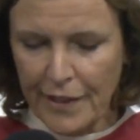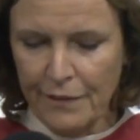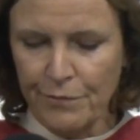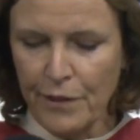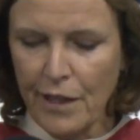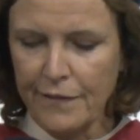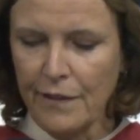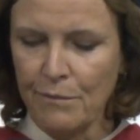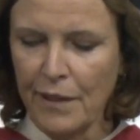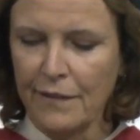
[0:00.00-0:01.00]
And for us,
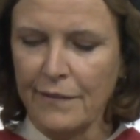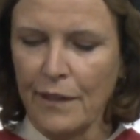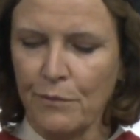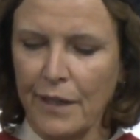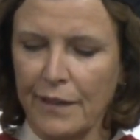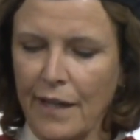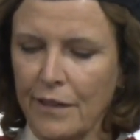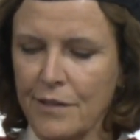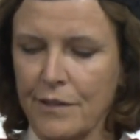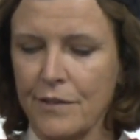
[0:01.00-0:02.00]
it means that we
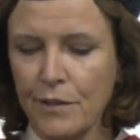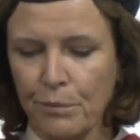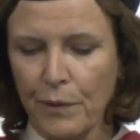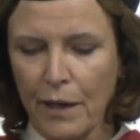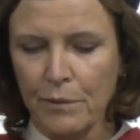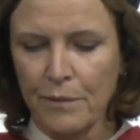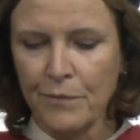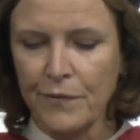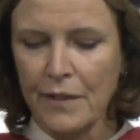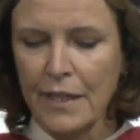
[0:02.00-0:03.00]
acknowledge there's still
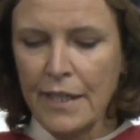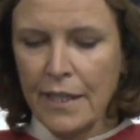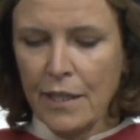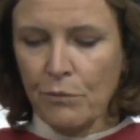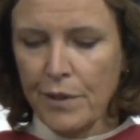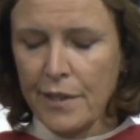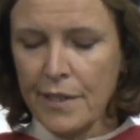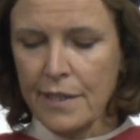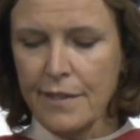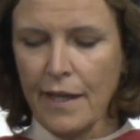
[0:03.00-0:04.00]
problems within
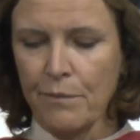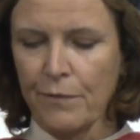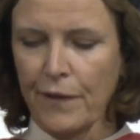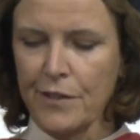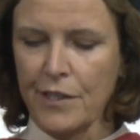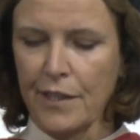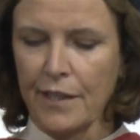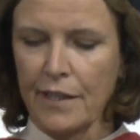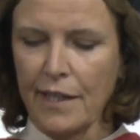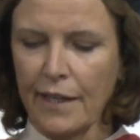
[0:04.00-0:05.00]
the design
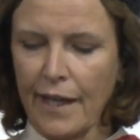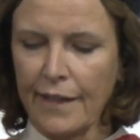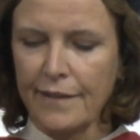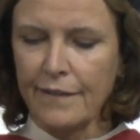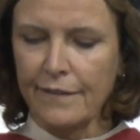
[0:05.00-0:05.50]
profession, yet at this